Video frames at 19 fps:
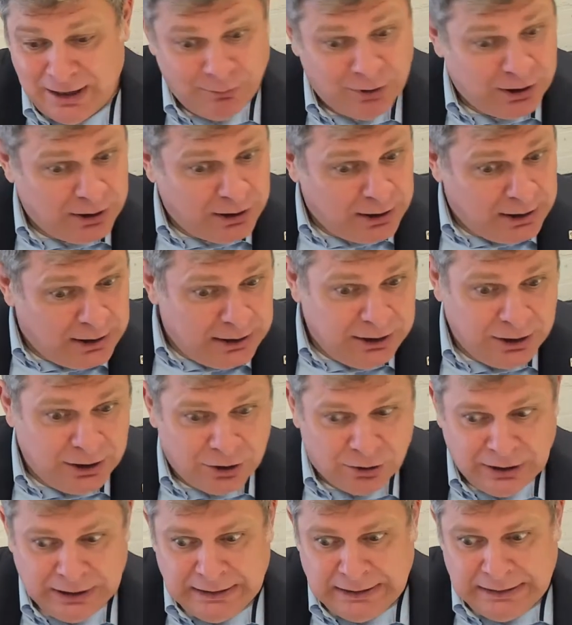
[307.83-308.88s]
But,
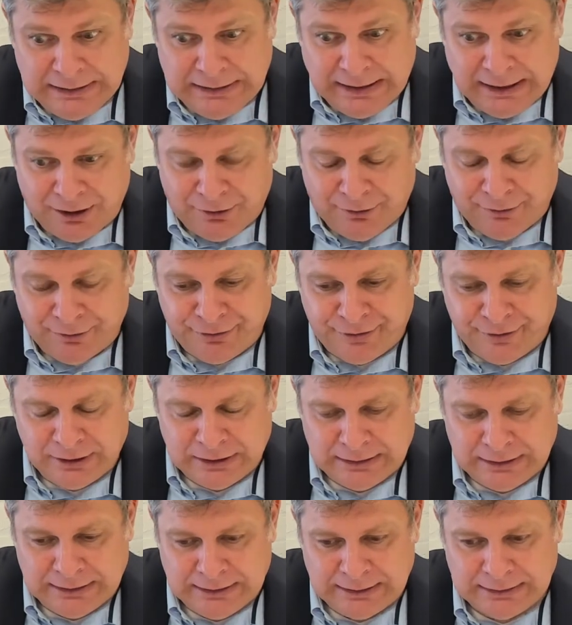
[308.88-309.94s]
in health,
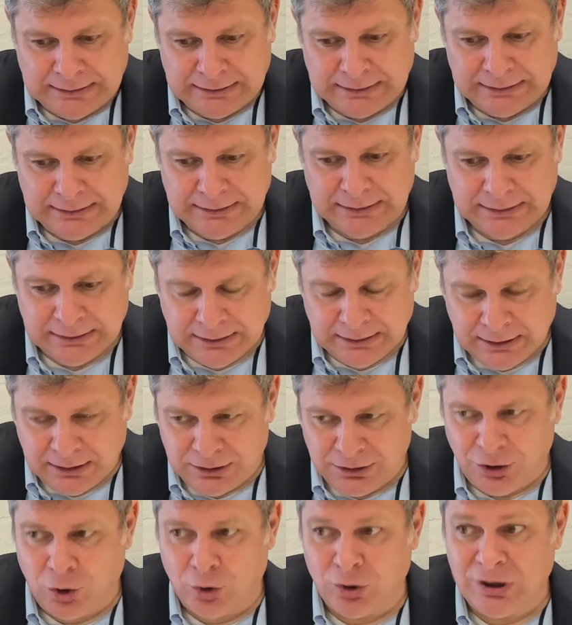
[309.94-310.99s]
the
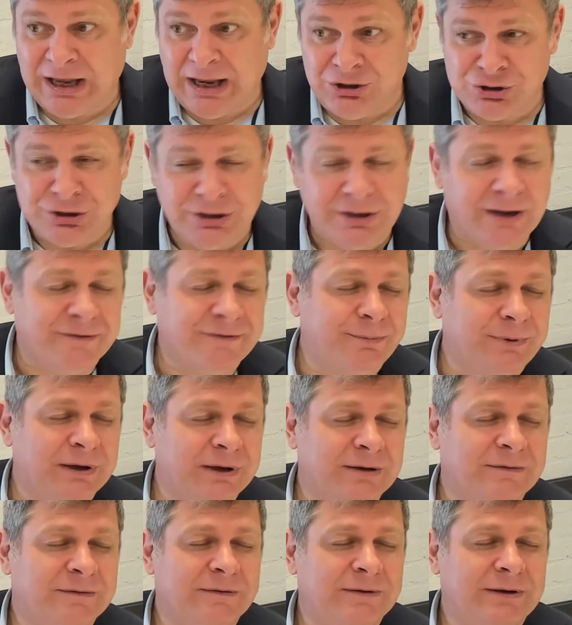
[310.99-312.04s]
location
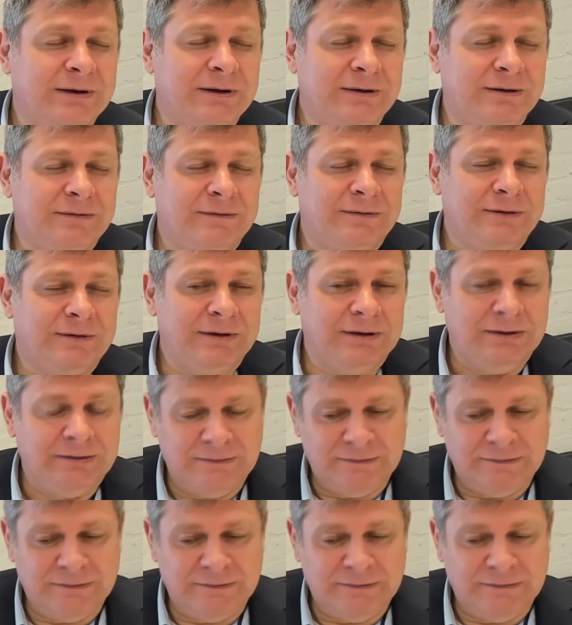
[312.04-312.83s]
aspect is